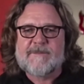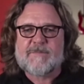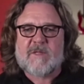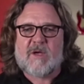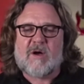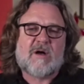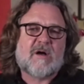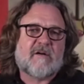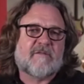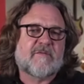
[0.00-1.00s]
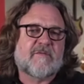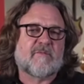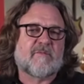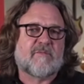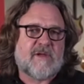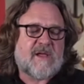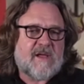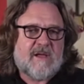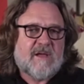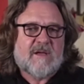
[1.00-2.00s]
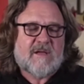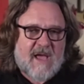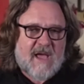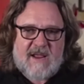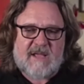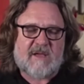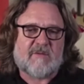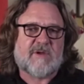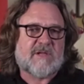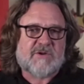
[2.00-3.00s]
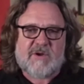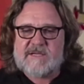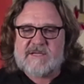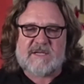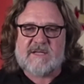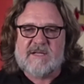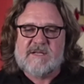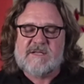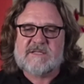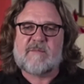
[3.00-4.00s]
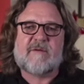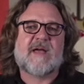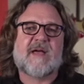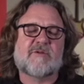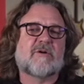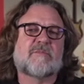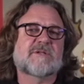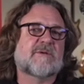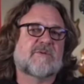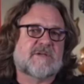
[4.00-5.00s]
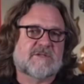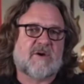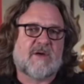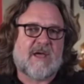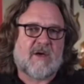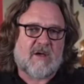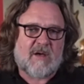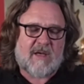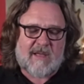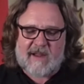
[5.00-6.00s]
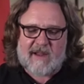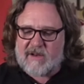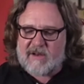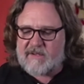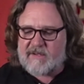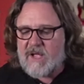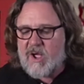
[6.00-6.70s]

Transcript: of regaining and retracing some of that normalcy which has gone out uh, out of our lives.